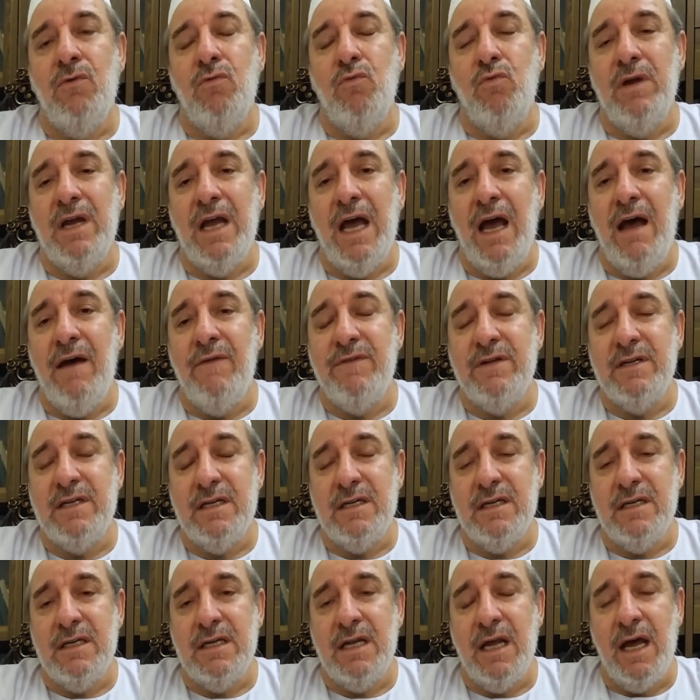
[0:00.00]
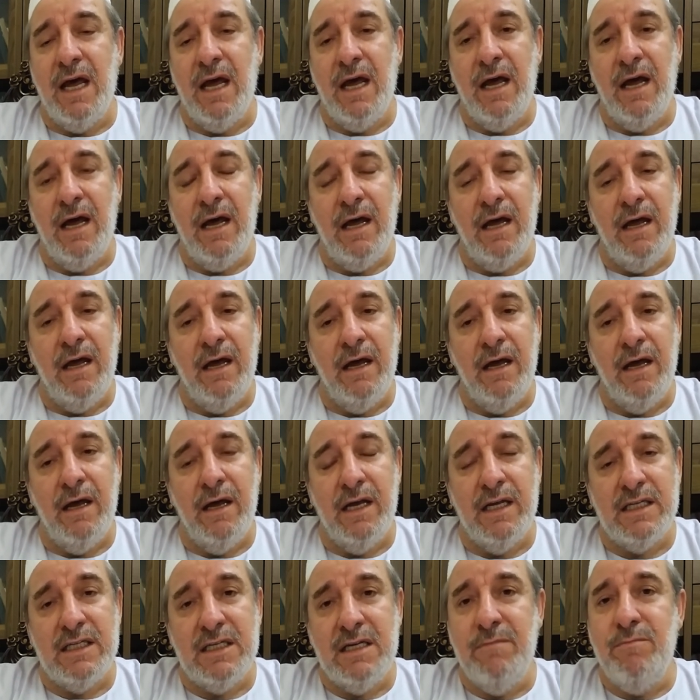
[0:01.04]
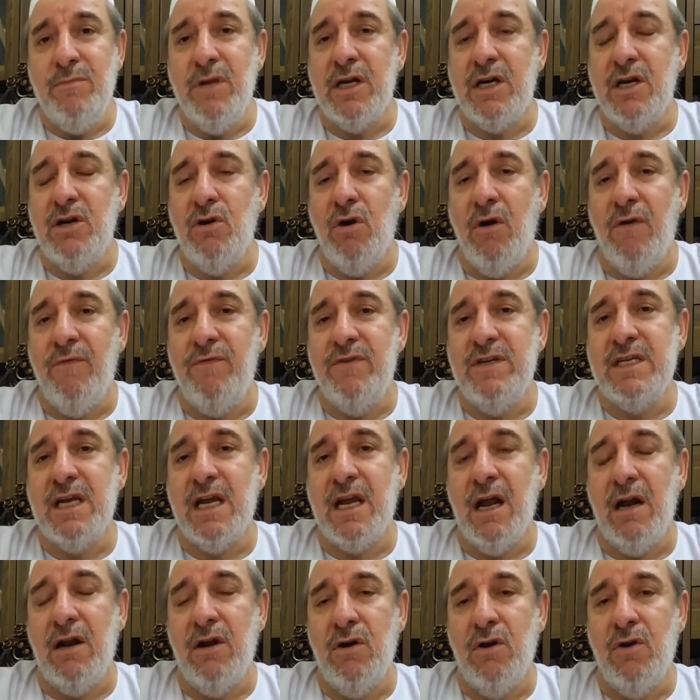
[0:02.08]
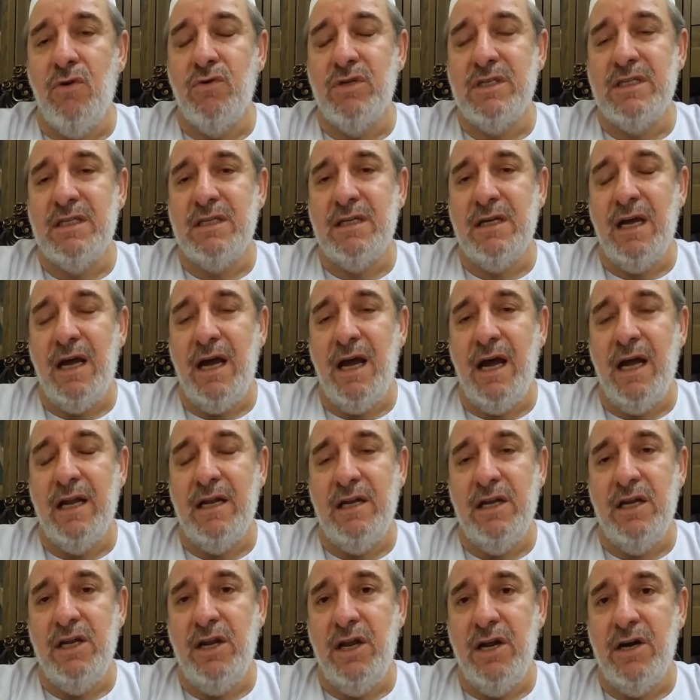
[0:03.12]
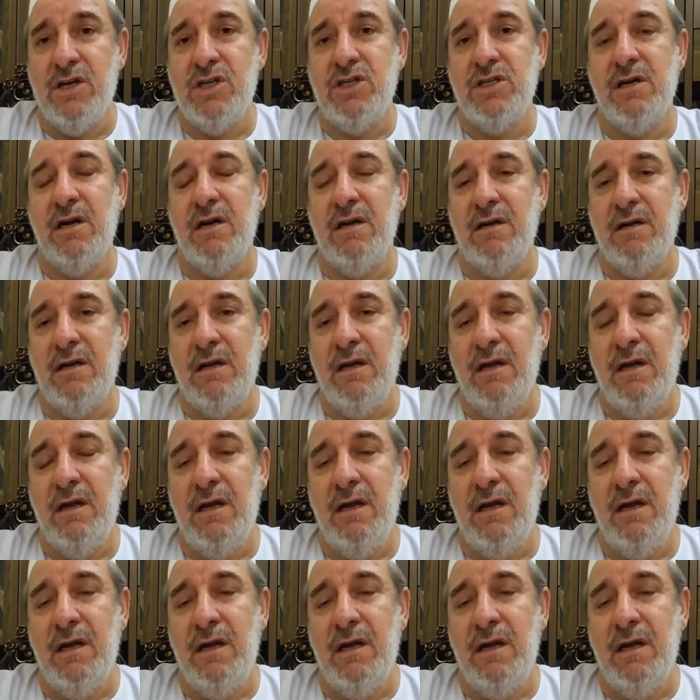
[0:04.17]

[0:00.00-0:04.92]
We have the symmetry of physical laws at inertial